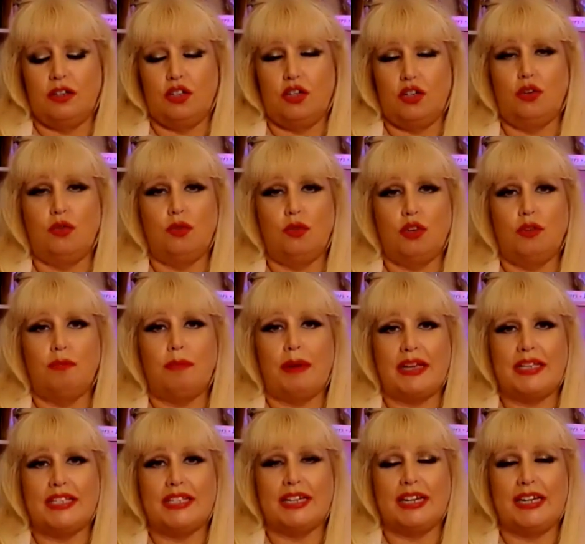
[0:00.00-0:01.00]
you
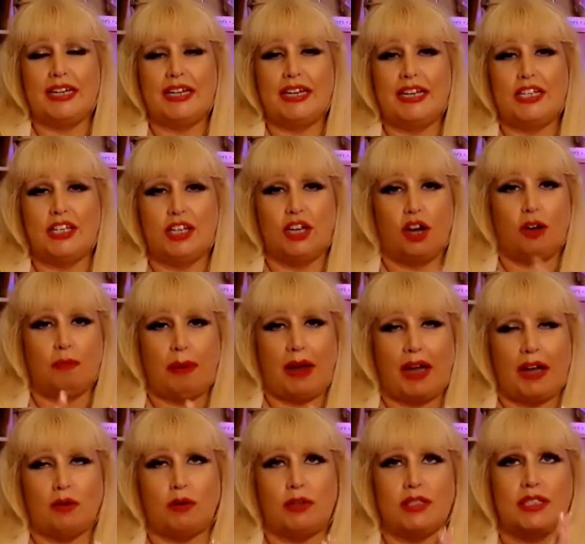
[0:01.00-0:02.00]
basically need to go
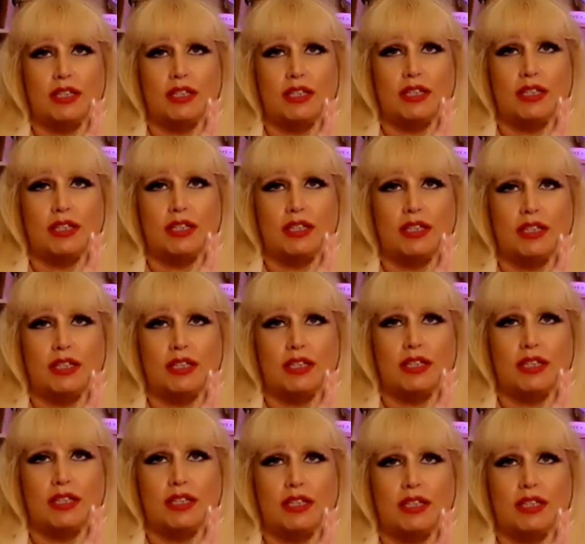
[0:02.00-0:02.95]
backwards. So visualize